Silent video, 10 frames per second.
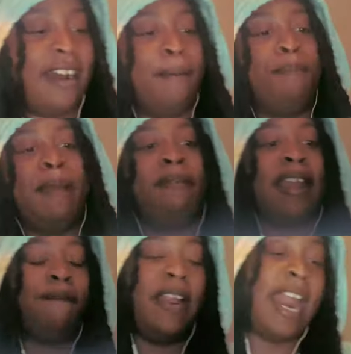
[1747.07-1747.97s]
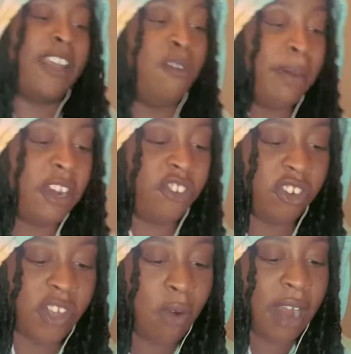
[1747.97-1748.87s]
People definitely like you because you're
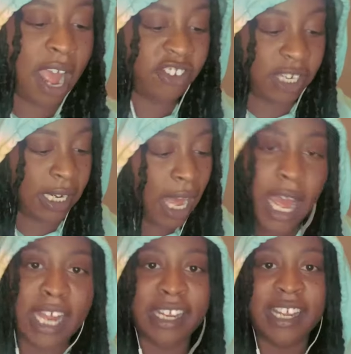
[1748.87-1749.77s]
so nonchalant.